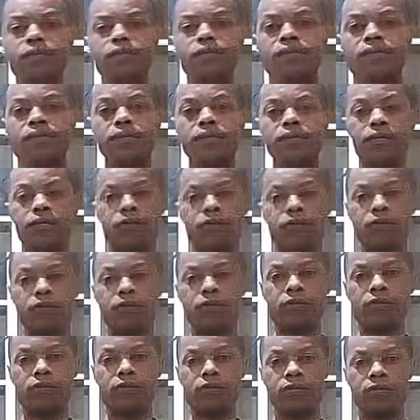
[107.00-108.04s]

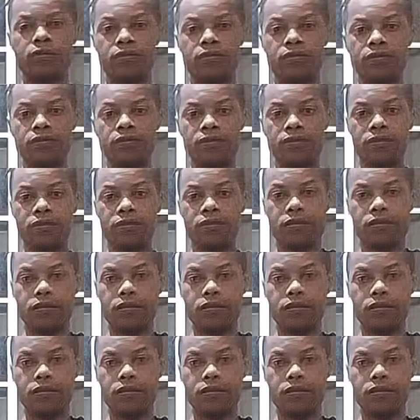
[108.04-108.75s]
(no one is talking)